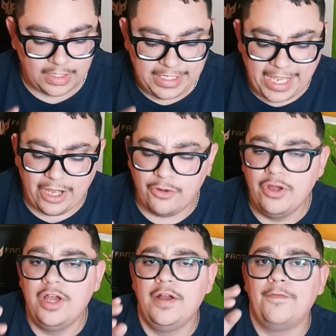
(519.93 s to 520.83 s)
Now,
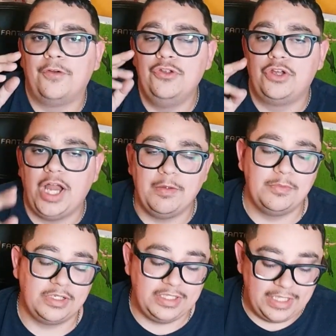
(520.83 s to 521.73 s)
for New Comic
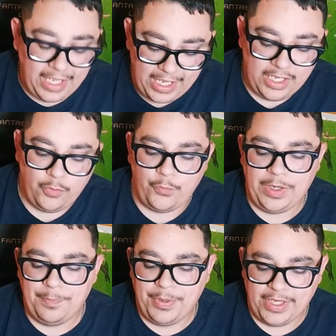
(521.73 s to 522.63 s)
Book Day,
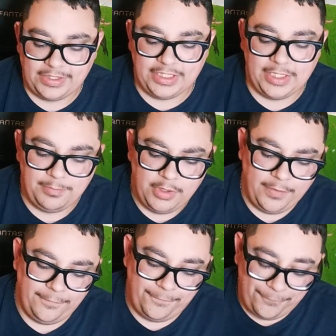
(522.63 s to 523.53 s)
we picked
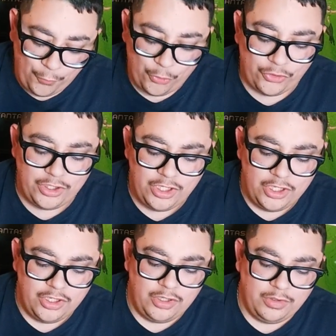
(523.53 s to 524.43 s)
up 4
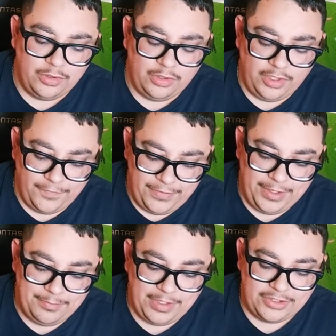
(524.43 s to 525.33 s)
of
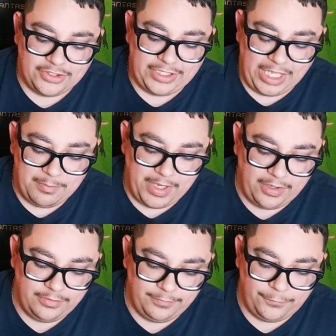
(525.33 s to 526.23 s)
them that just came
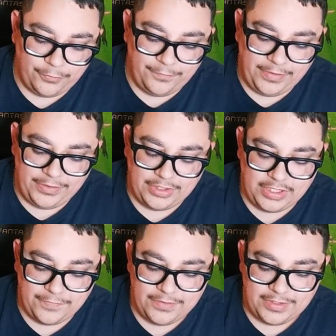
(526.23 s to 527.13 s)
out, 4 variant
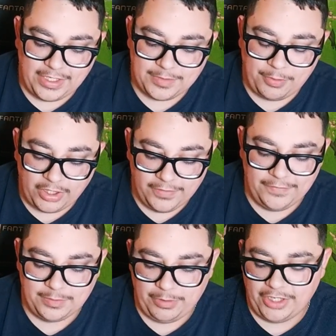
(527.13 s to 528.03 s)
covers that is part of
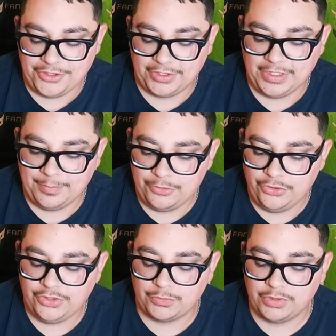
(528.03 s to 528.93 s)
this project that I'm
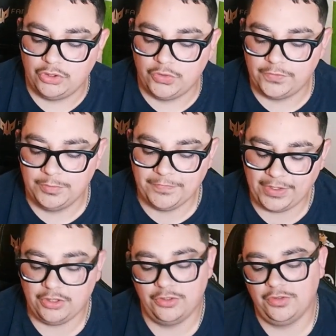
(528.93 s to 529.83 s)
doing. So we'll go over them. If
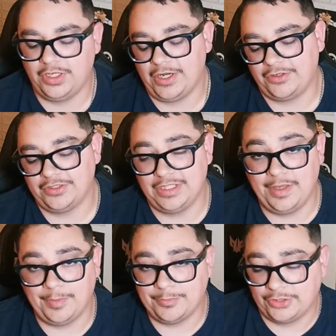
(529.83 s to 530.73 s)
I don't know the character's
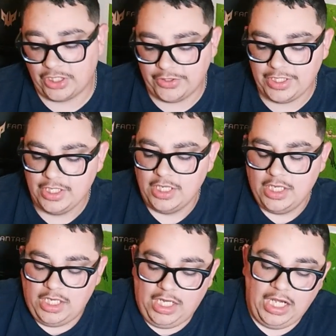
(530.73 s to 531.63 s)
name, I'm sorry.
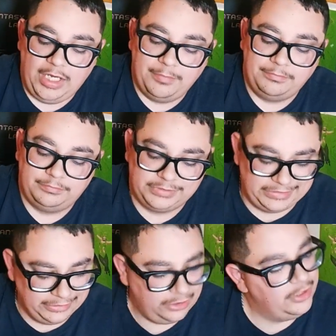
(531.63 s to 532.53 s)

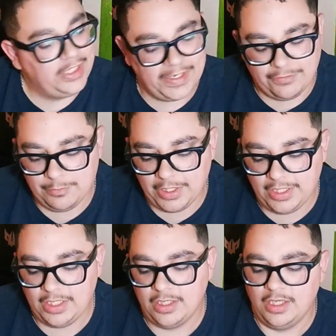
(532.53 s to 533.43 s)
Still learning
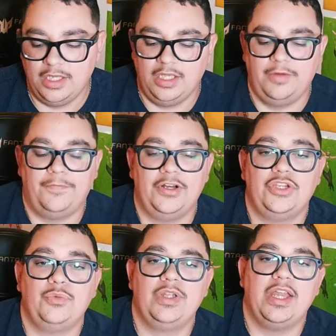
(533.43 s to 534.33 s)
everybody.
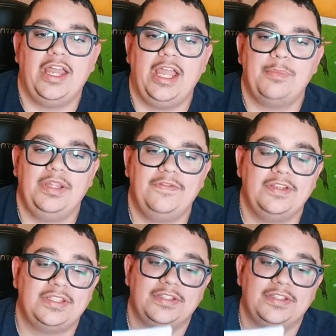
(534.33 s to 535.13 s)
First, we got, I believe this